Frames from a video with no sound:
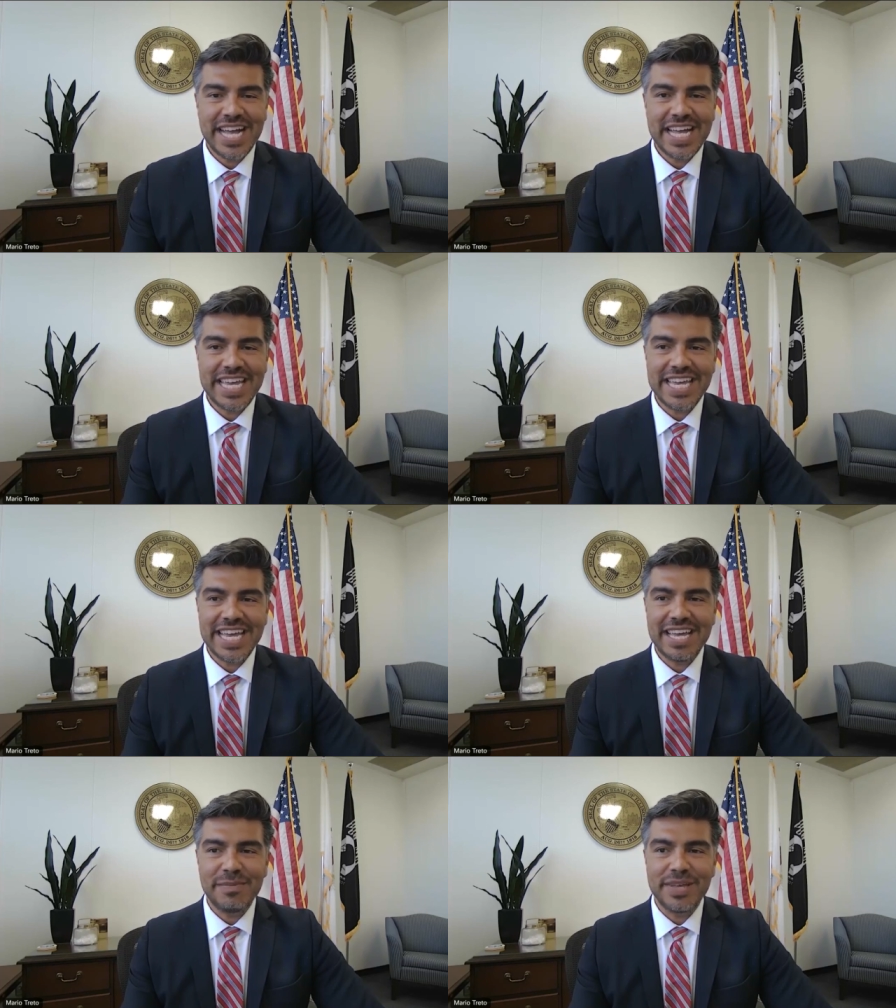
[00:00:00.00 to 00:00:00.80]

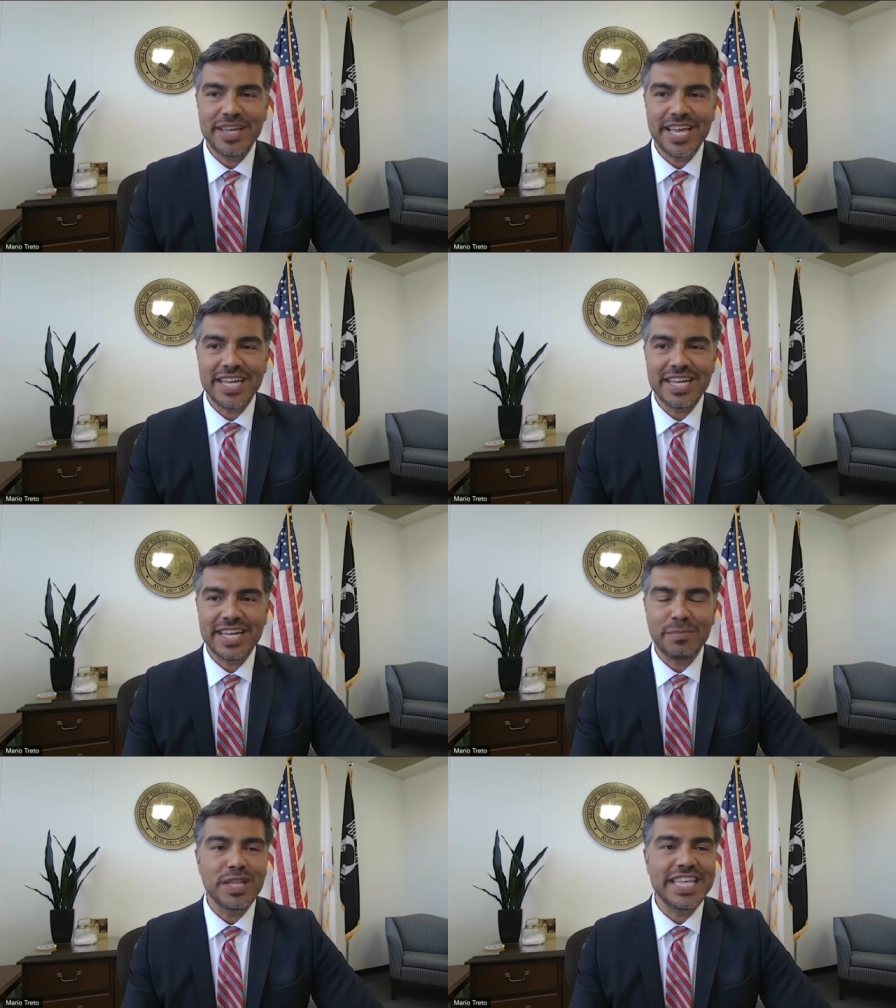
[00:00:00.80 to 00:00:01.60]
I am
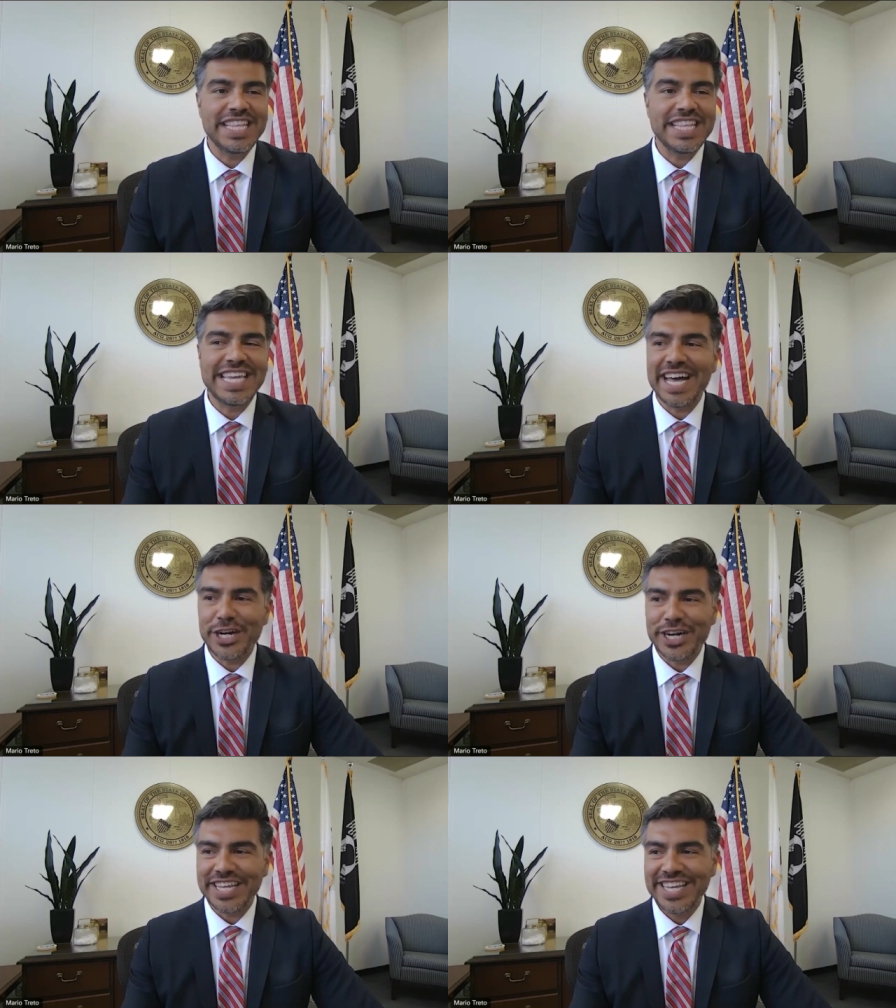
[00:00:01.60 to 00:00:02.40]
completely
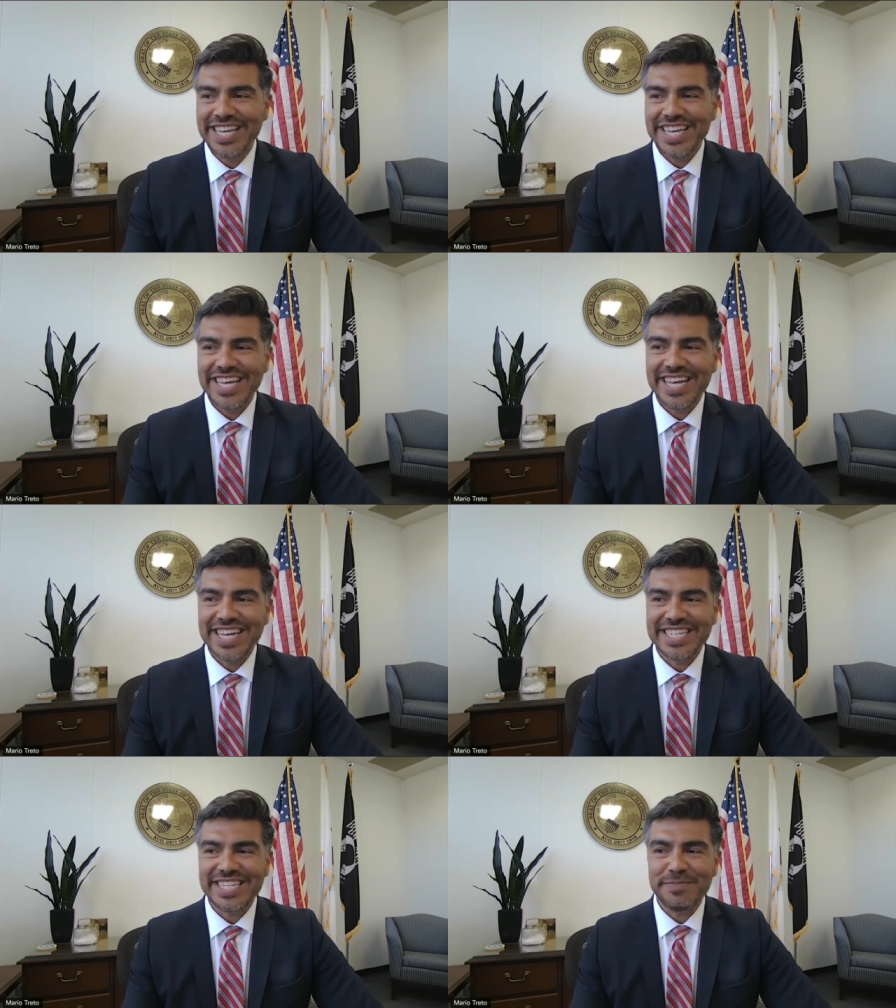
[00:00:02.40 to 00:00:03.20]
honored
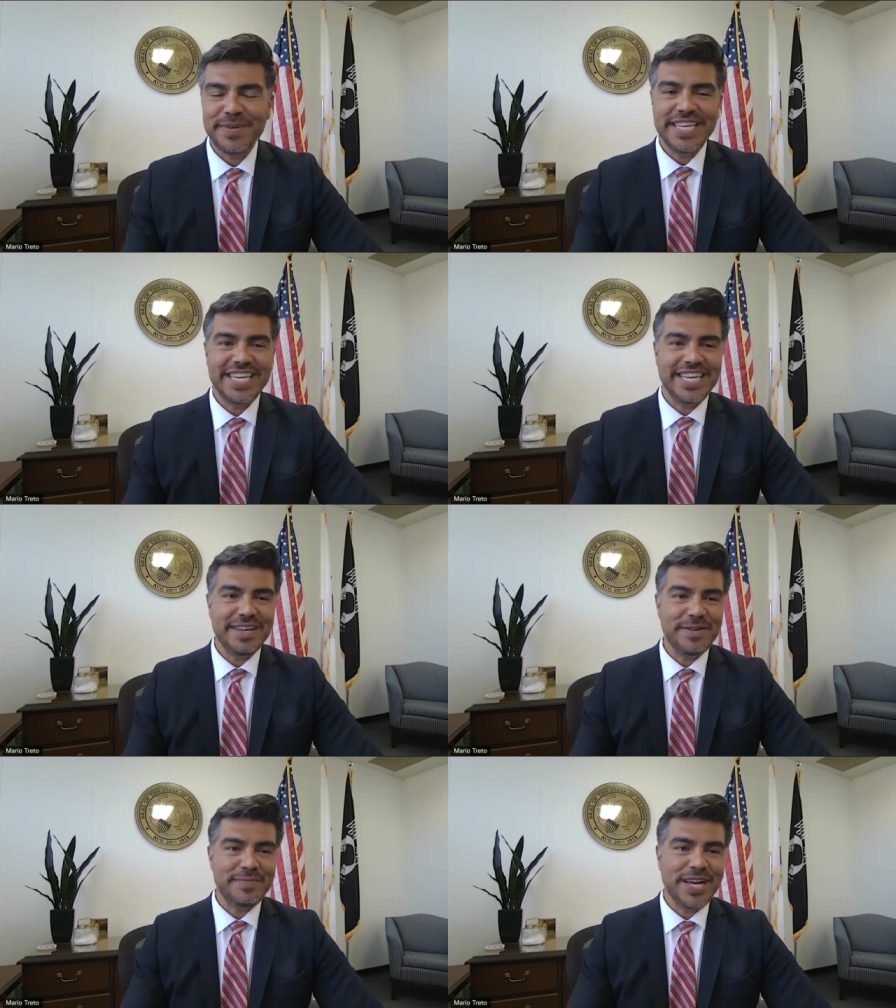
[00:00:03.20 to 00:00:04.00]
to
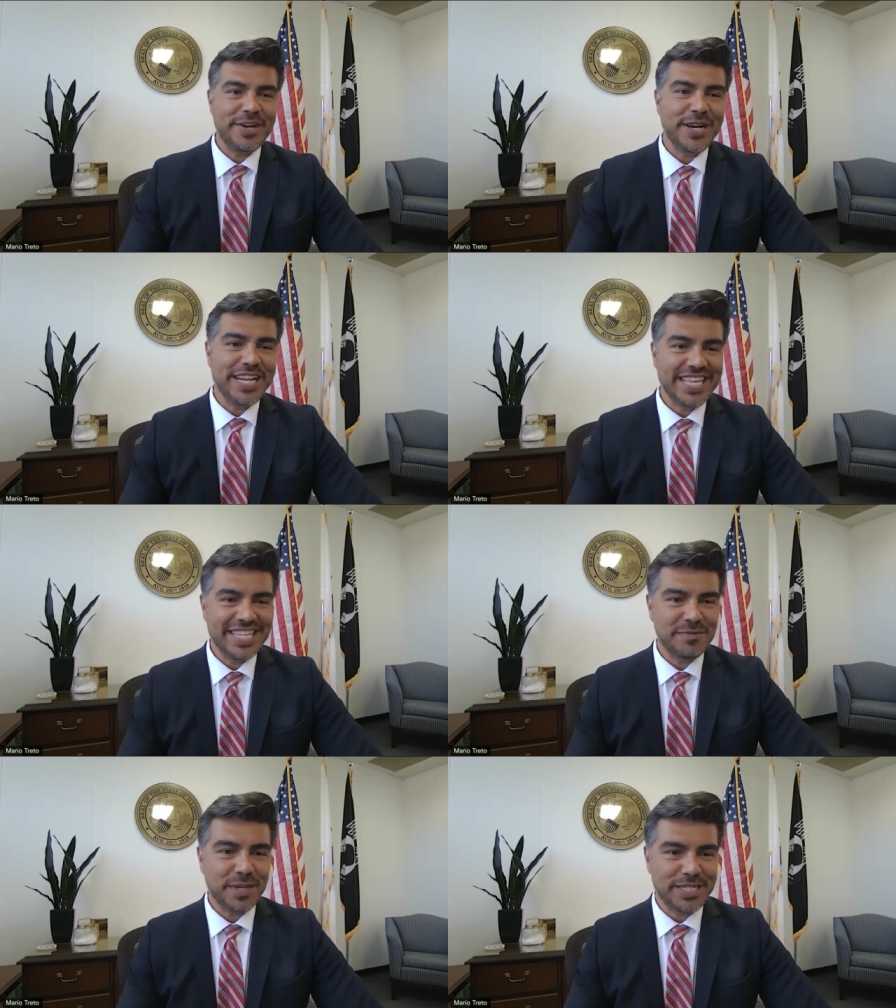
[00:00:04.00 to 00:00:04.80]
be moderating
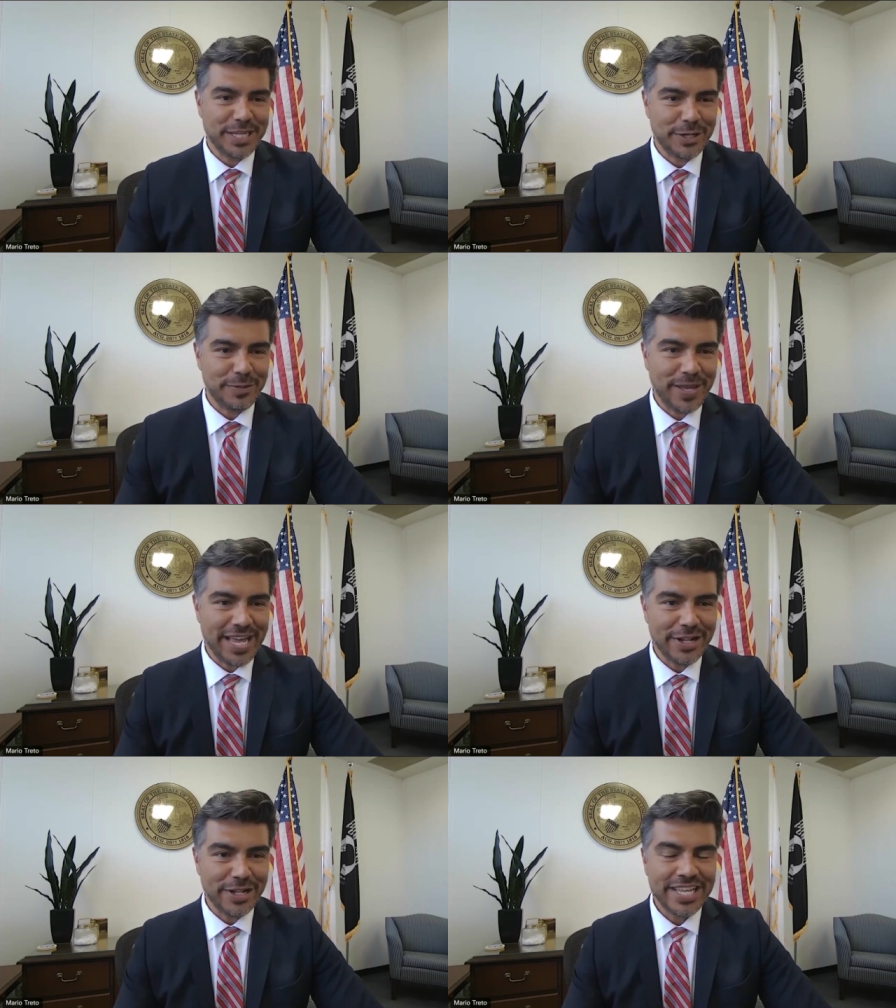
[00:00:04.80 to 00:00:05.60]
this particular
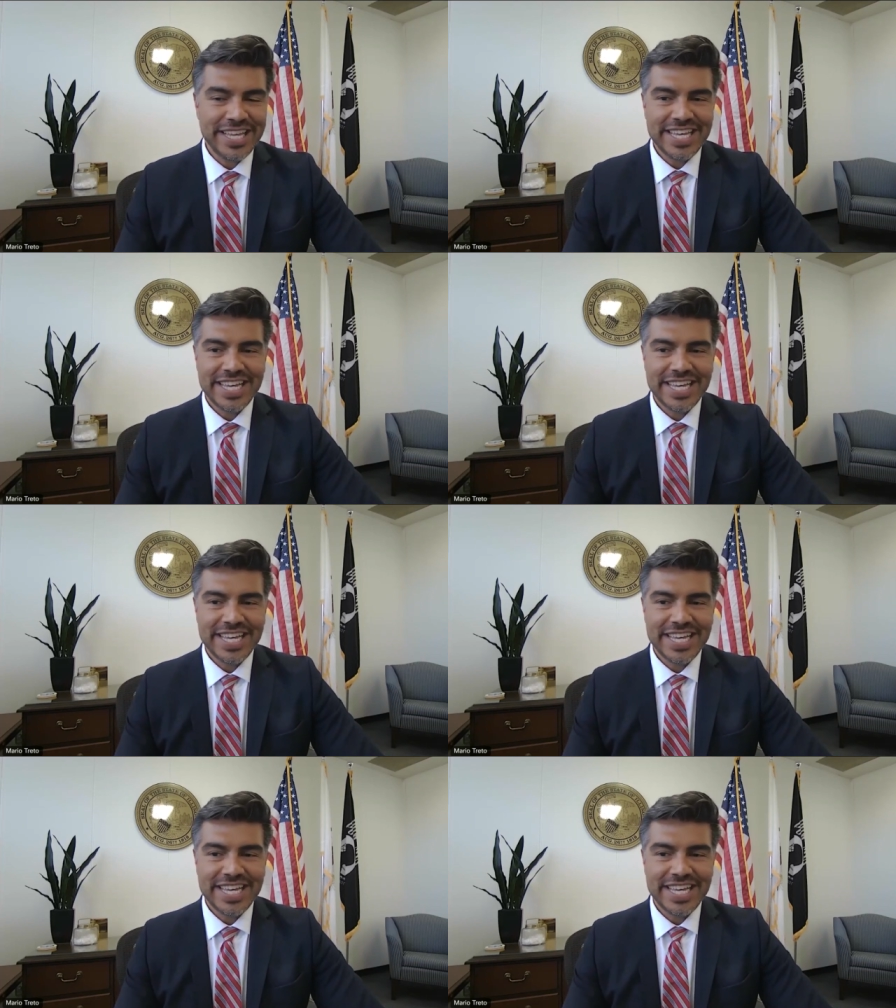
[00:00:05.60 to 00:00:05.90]
panel.